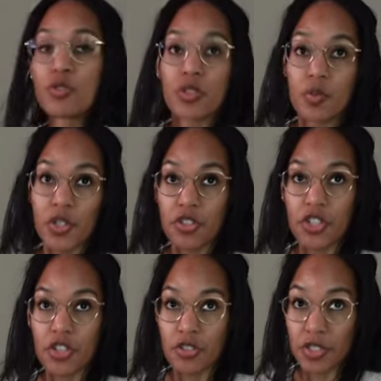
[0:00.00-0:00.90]
who's in a
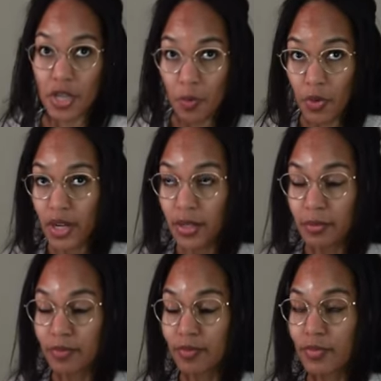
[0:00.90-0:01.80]
wheelchair in a subway.
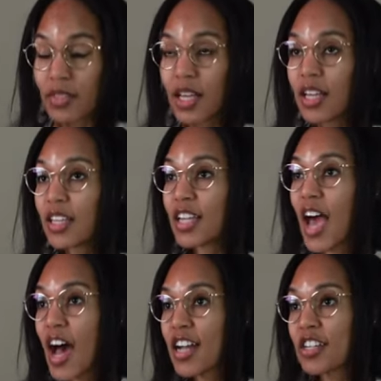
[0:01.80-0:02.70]
The
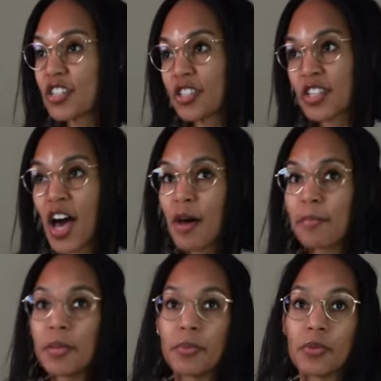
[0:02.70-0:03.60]
adage is
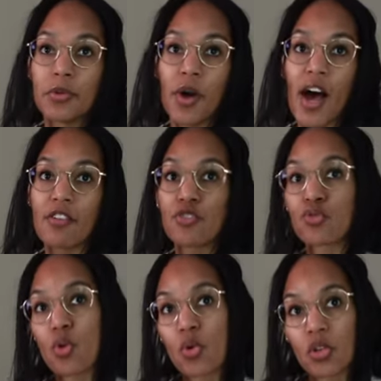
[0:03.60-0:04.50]
that people who have
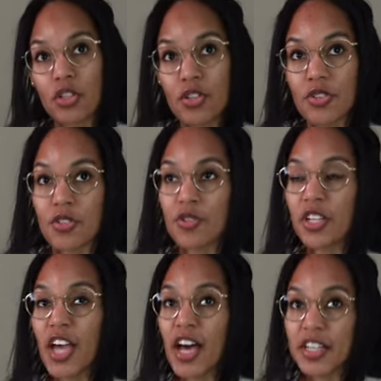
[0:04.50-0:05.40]
strollers or
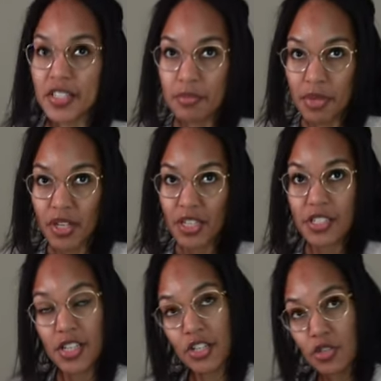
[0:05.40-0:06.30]
caddies and
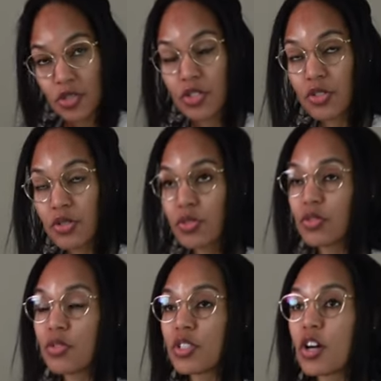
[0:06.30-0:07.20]
buggies can use it too.
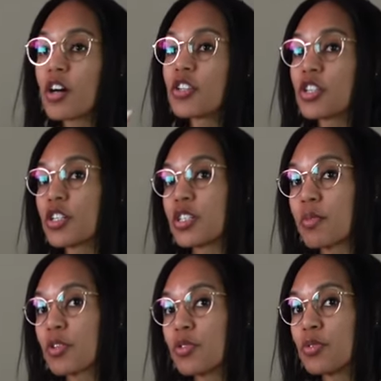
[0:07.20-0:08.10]
So it's not just
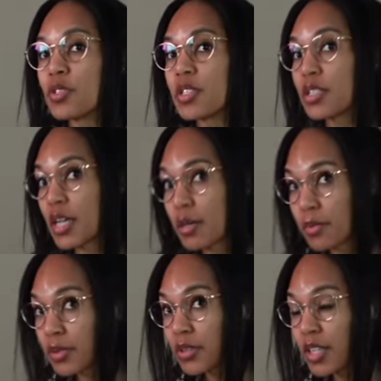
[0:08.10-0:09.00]
someone who's
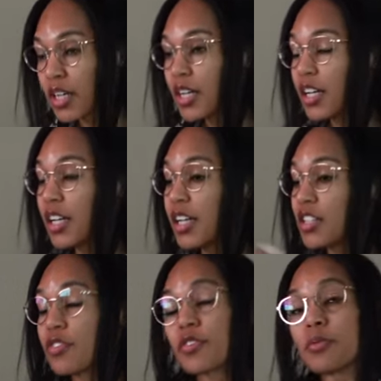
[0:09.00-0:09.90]
disabled,
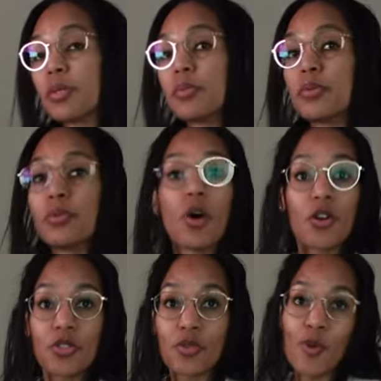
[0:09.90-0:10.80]
it's for people who
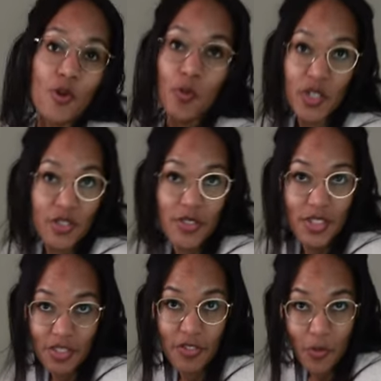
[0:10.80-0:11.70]
also are on wheels
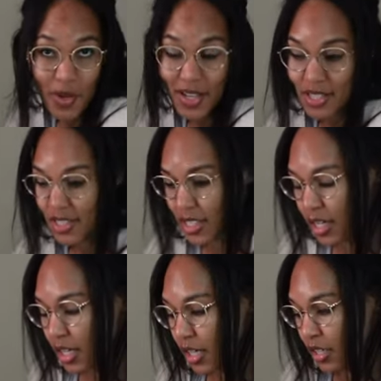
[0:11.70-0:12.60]
in different ways.
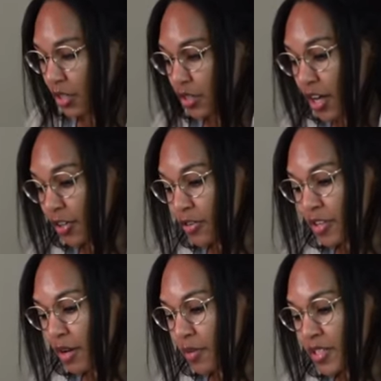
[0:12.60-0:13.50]
So I learned
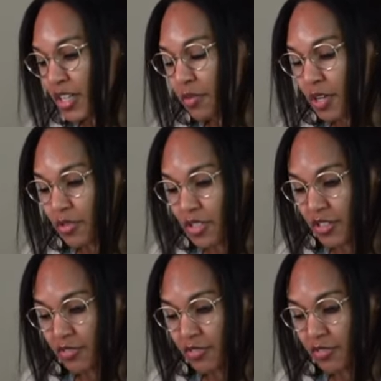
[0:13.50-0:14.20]
that one day when I was in a